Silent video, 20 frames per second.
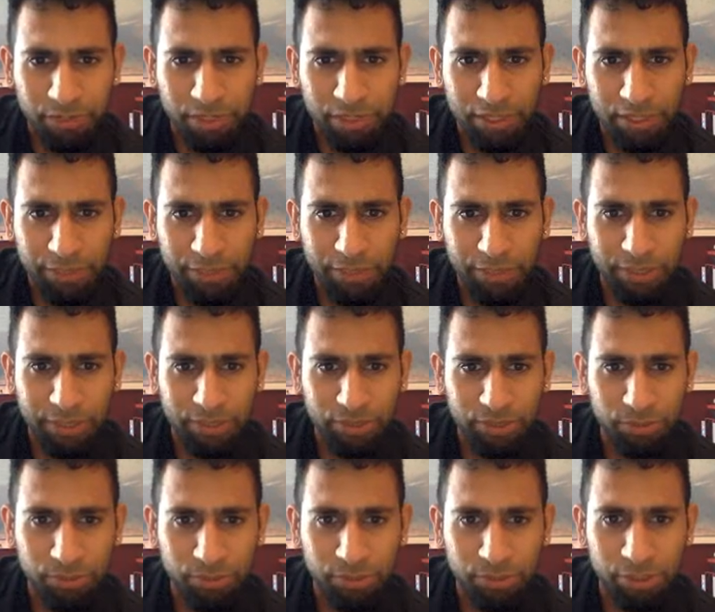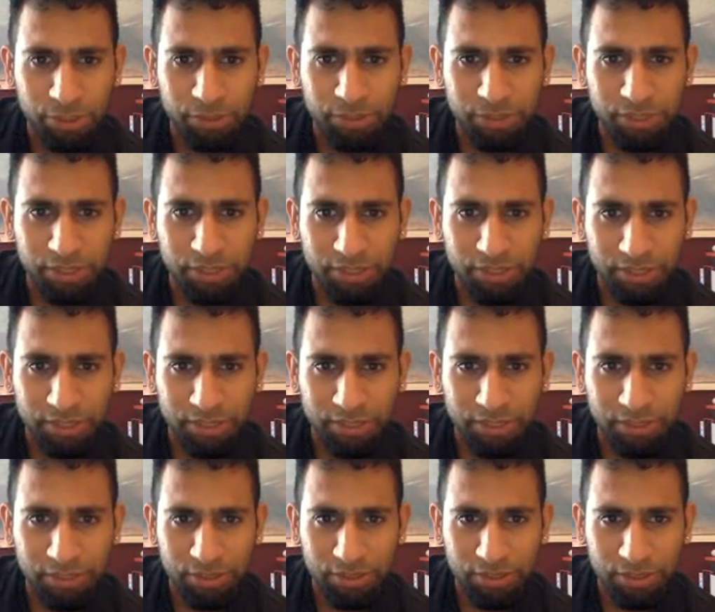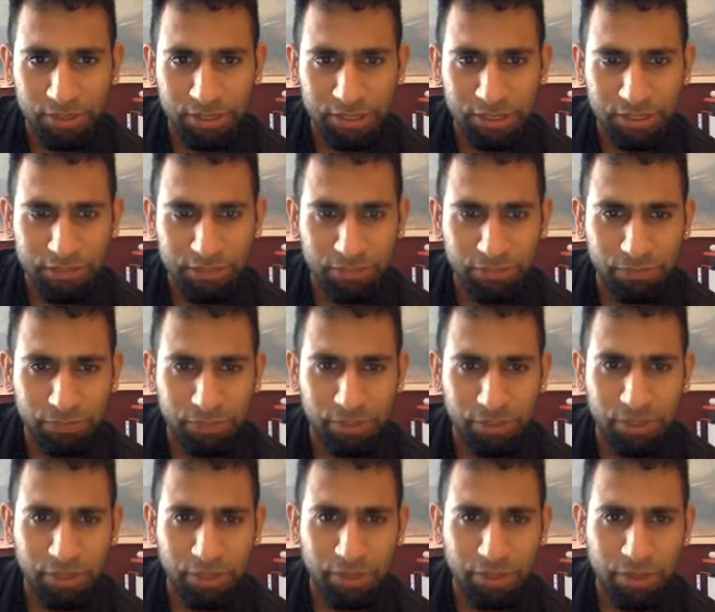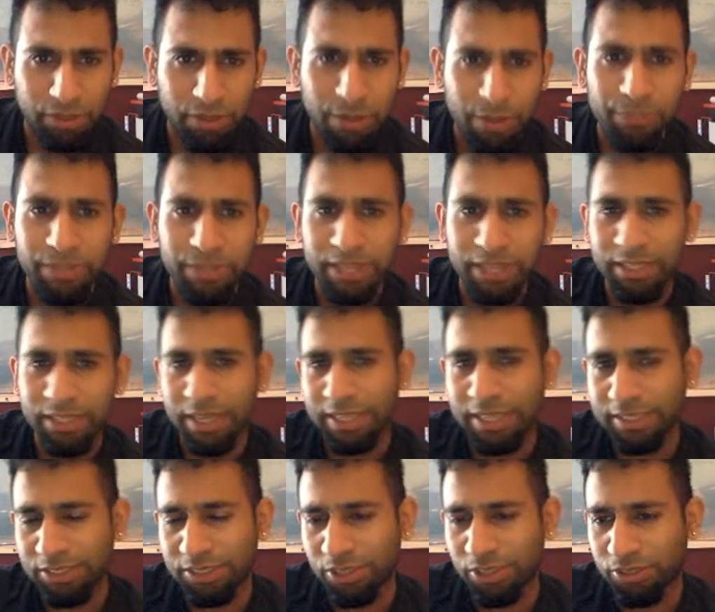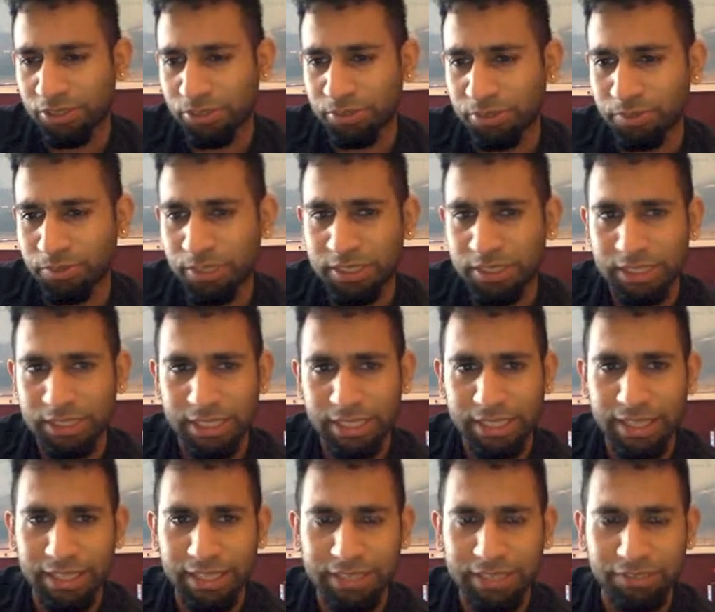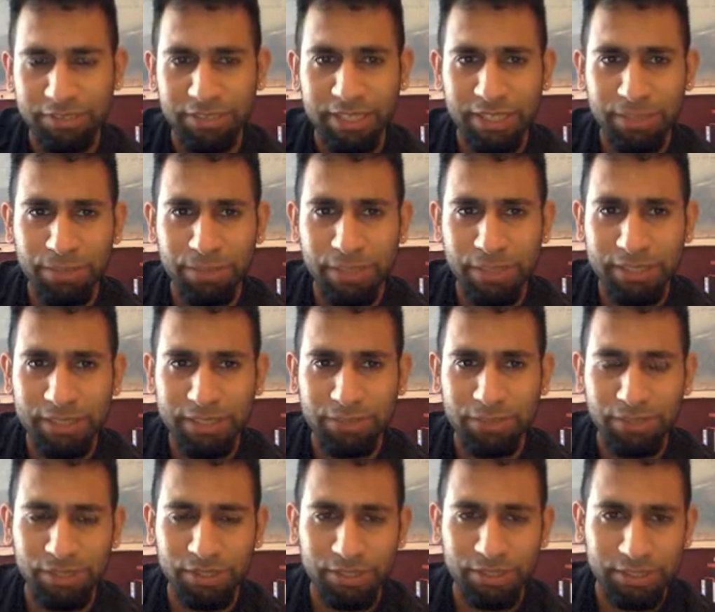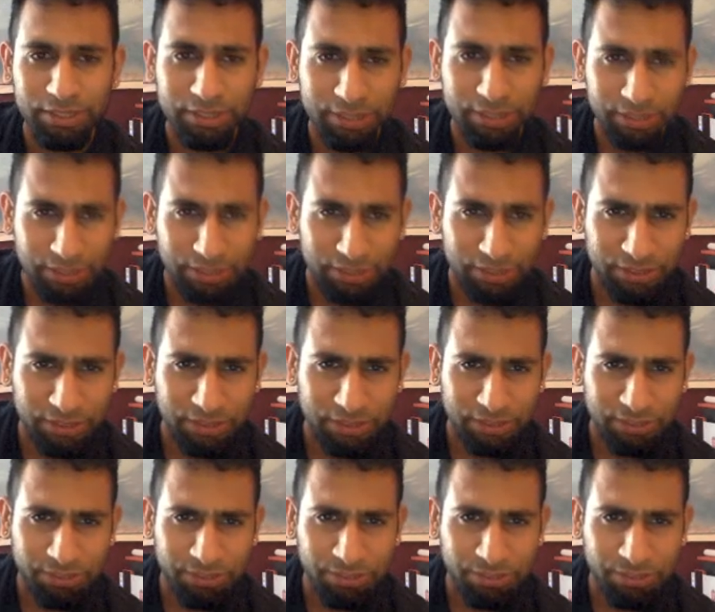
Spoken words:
we got two bishops that are useless for now. That knight is not doing much. Inactive knight, passive on the rim.